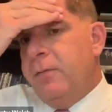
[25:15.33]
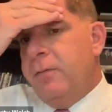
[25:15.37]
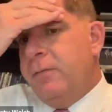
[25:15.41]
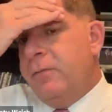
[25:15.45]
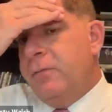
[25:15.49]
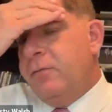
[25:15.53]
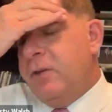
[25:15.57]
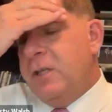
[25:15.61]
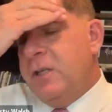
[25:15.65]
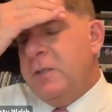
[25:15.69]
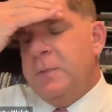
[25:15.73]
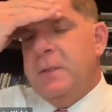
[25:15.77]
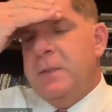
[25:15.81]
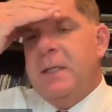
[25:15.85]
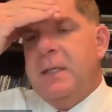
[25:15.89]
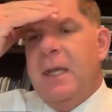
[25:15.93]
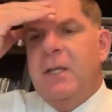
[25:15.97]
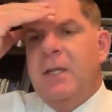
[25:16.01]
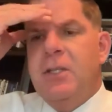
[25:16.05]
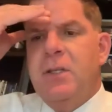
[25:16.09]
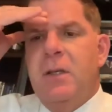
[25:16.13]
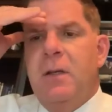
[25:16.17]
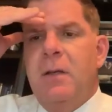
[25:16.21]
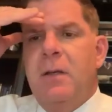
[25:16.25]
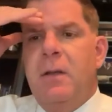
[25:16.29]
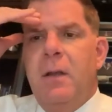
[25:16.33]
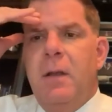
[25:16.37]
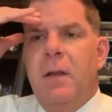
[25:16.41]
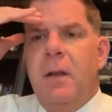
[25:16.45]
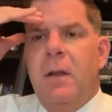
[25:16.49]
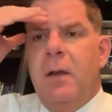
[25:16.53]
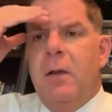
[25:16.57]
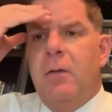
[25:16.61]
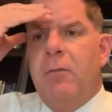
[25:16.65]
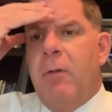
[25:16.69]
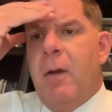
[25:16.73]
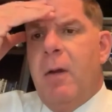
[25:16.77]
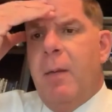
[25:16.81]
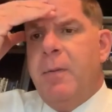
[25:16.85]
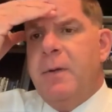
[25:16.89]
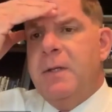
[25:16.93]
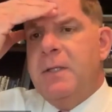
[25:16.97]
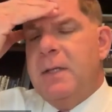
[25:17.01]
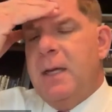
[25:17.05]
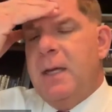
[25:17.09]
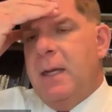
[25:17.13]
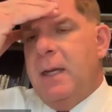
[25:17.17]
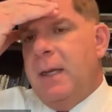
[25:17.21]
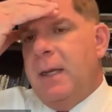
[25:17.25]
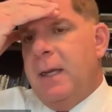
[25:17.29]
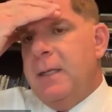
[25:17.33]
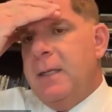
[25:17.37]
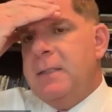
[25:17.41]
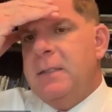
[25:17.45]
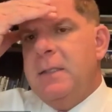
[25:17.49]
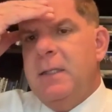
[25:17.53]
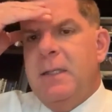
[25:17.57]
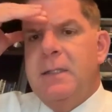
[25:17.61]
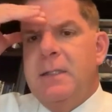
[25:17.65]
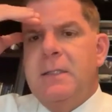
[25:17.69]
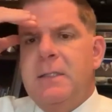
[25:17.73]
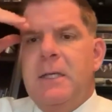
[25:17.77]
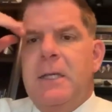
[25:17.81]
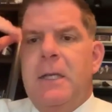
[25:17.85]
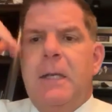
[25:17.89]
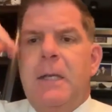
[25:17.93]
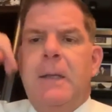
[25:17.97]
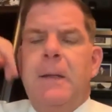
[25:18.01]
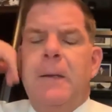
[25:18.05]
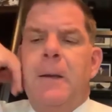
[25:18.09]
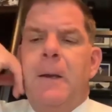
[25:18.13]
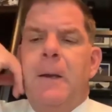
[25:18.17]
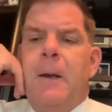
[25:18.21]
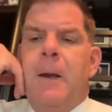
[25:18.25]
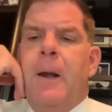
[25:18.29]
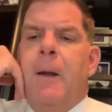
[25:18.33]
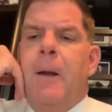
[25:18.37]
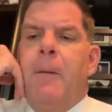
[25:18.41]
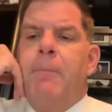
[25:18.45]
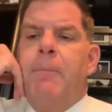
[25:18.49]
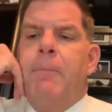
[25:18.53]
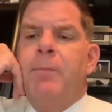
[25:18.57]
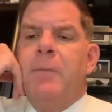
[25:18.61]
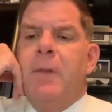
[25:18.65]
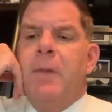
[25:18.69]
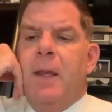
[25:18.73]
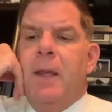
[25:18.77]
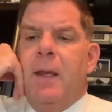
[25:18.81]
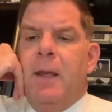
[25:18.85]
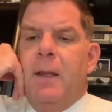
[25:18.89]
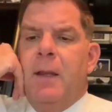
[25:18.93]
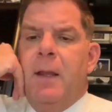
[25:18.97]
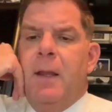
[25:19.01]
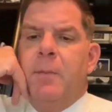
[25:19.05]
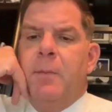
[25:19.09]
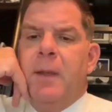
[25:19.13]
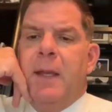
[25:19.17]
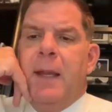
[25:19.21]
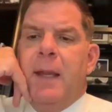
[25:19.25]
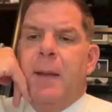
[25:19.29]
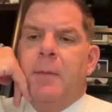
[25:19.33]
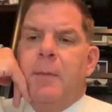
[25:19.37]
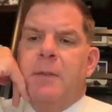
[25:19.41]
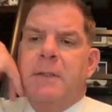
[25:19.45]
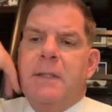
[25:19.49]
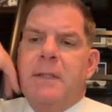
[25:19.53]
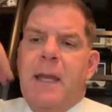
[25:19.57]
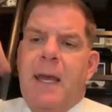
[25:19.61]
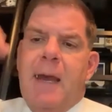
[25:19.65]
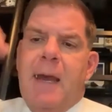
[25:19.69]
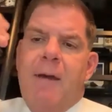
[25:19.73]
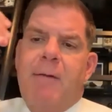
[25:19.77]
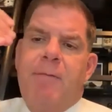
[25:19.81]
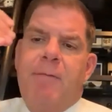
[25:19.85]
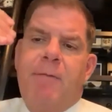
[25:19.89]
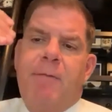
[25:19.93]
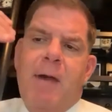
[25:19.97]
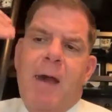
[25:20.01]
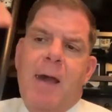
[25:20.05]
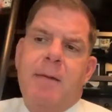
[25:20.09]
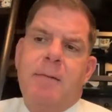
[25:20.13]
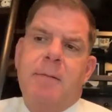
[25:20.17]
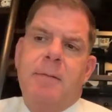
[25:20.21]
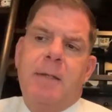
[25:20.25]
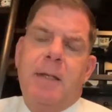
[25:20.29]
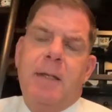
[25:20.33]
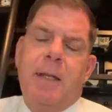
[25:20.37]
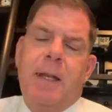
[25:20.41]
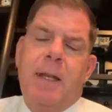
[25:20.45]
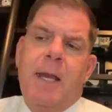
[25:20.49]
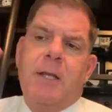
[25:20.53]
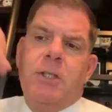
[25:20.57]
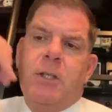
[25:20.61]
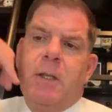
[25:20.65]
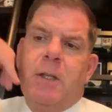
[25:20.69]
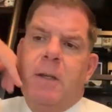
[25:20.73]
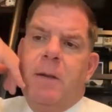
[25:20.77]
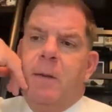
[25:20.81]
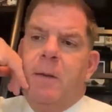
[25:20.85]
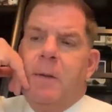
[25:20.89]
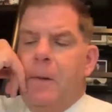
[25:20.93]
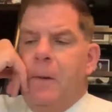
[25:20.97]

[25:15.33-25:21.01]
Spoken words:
transportation representing us in the city, and being able to have that connection.